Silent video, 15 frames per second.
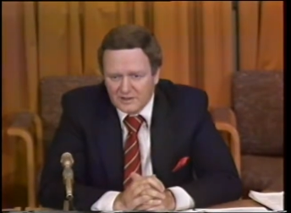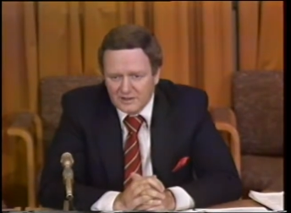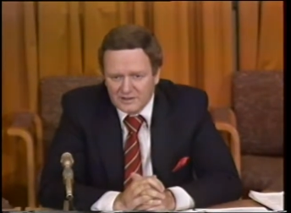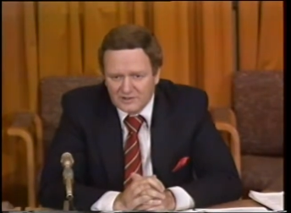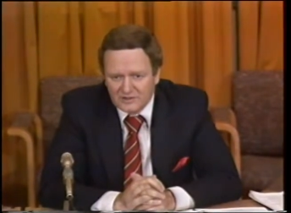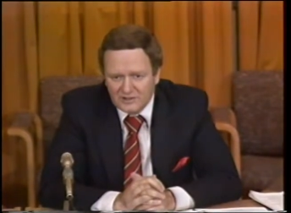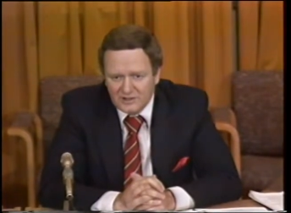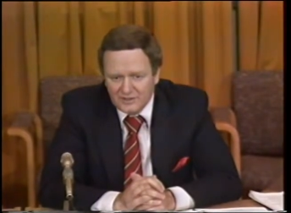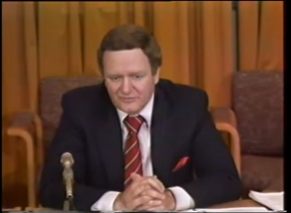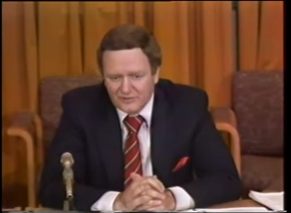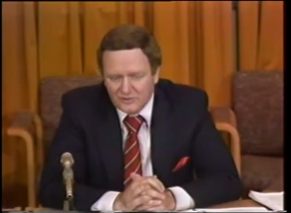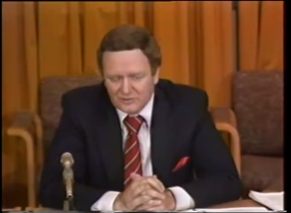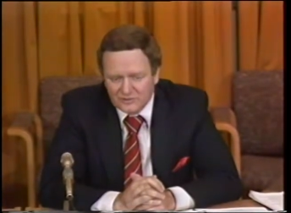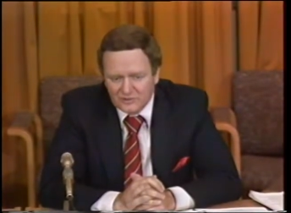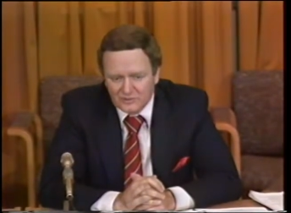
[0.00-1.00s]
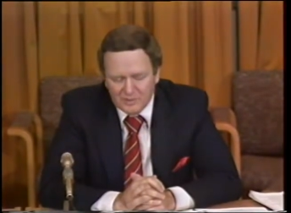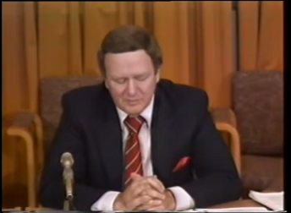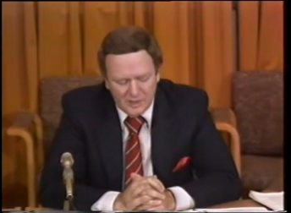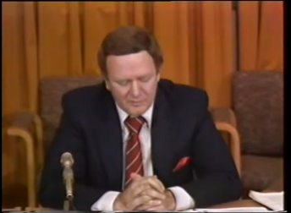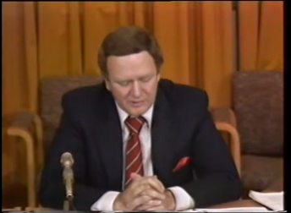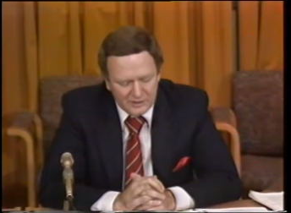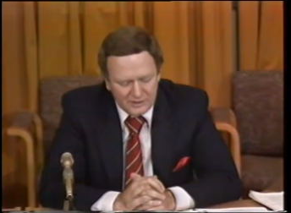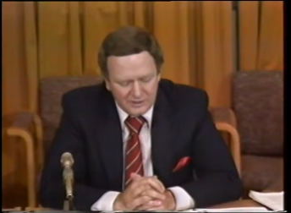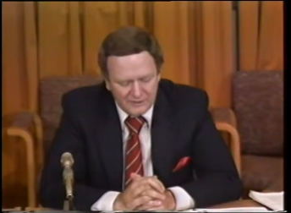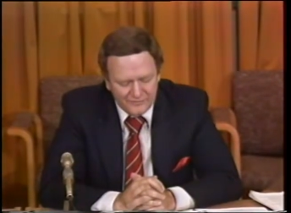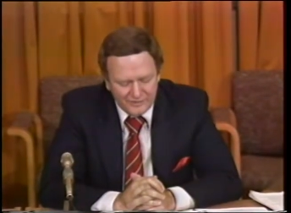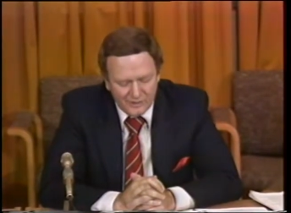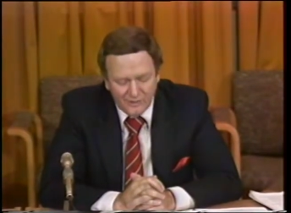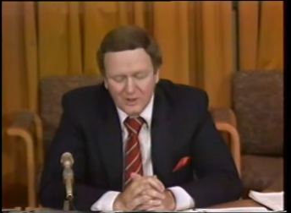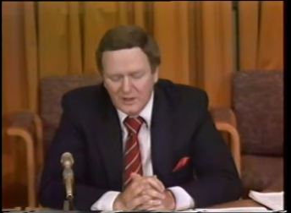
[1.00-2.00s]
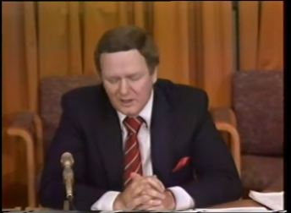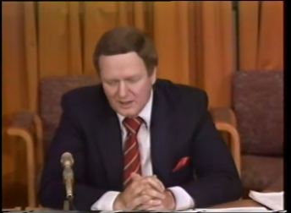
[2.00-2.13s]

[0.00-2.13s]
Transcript: That's Thiffault. So remember Thiffault.